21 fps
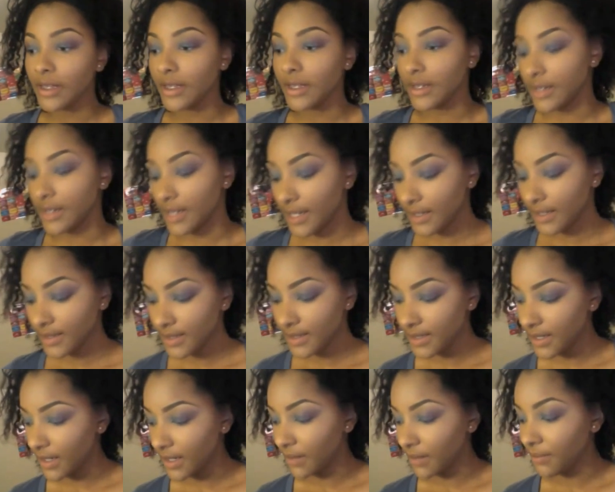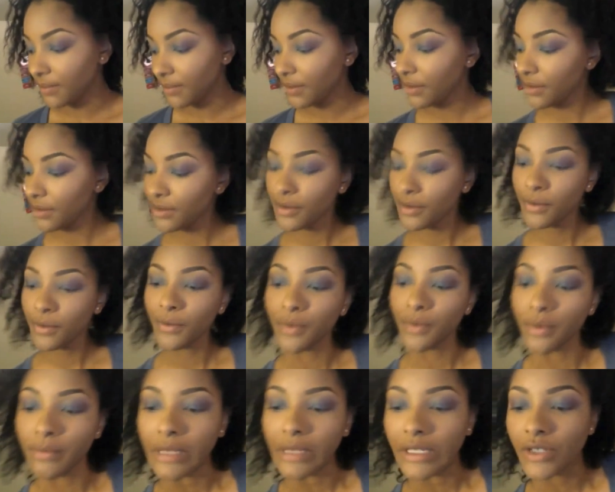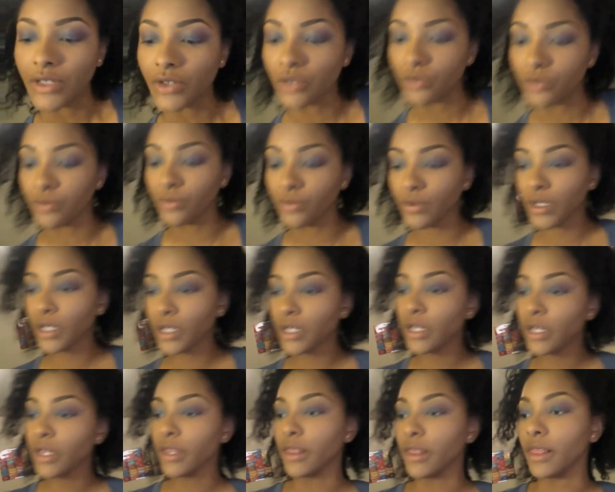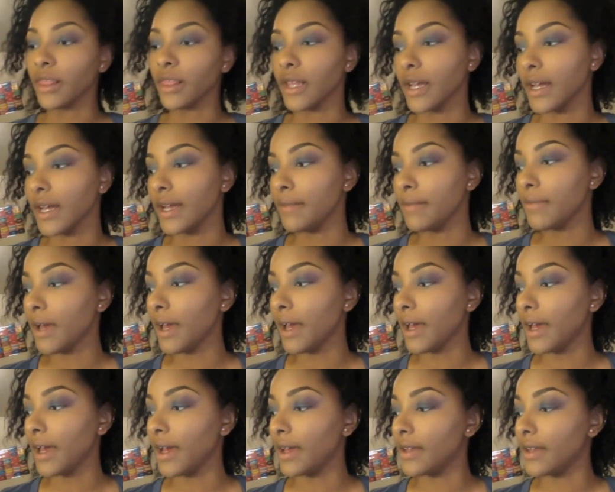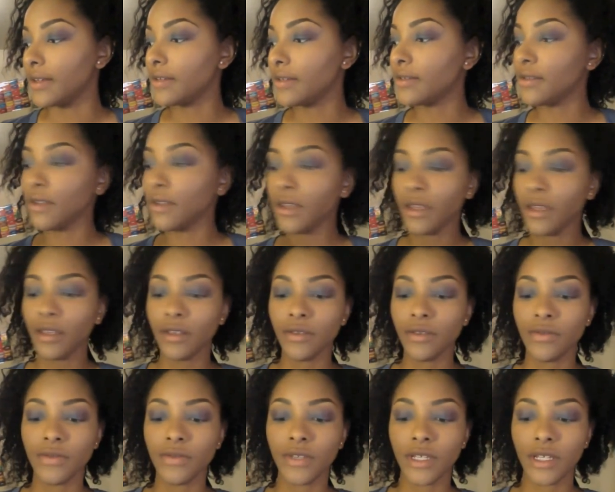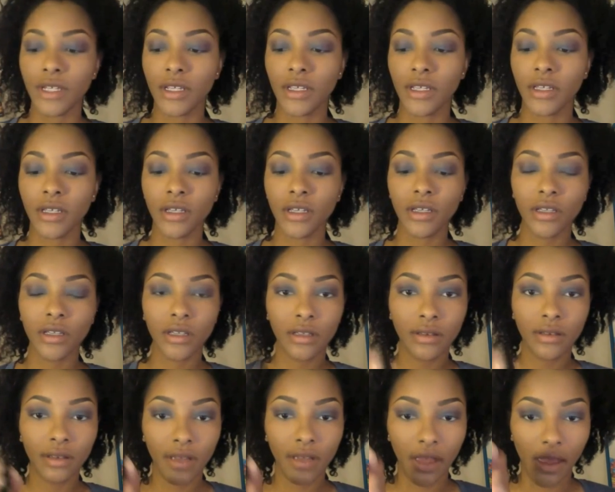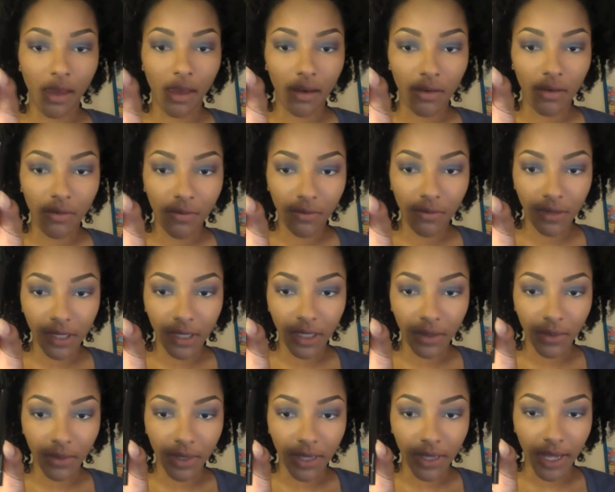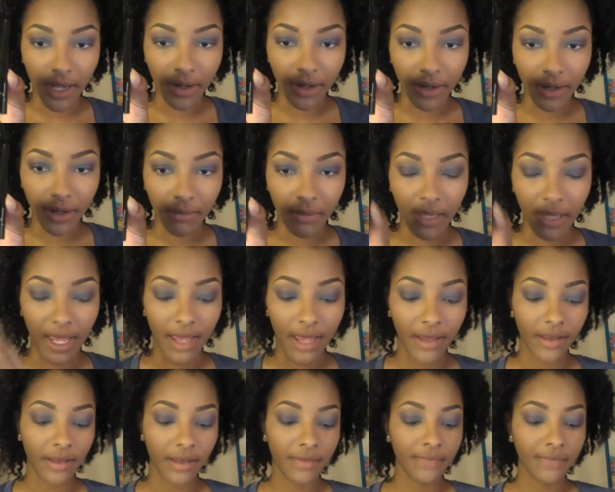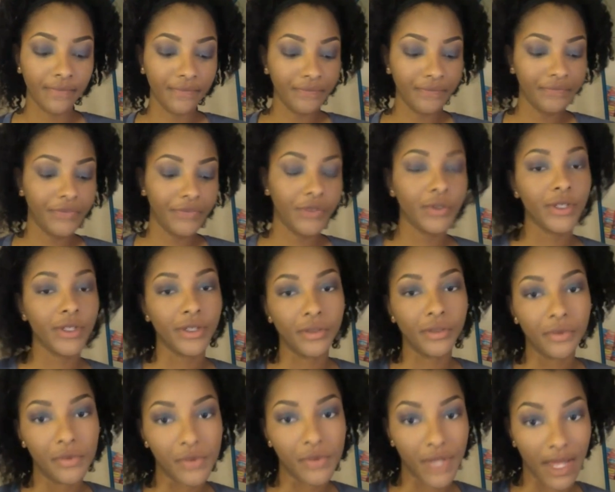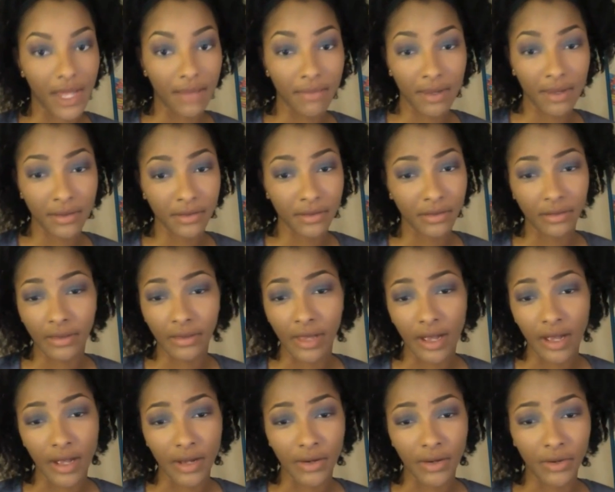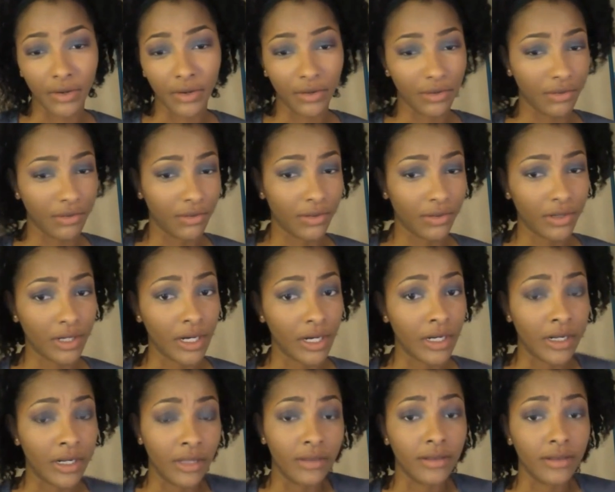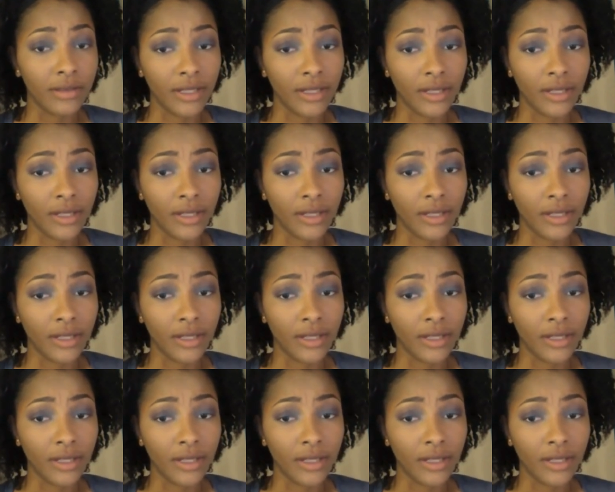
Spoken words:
The next step will be to line my eyes using e.l.f. liquid liner in black. You can use a pencil liner or another